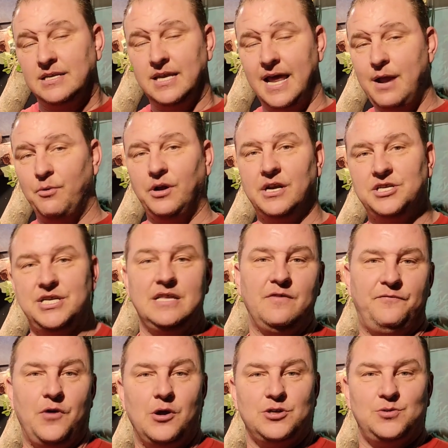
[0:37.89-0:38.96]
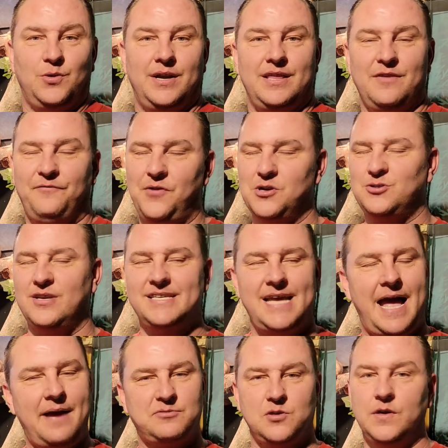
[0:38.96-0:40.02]
Today we're going to see the first one, and the first one is
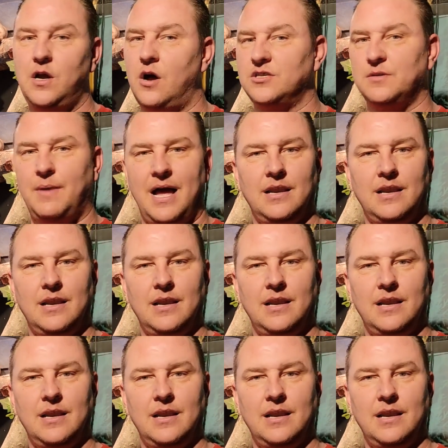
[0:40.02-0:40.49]
absolutely awesome.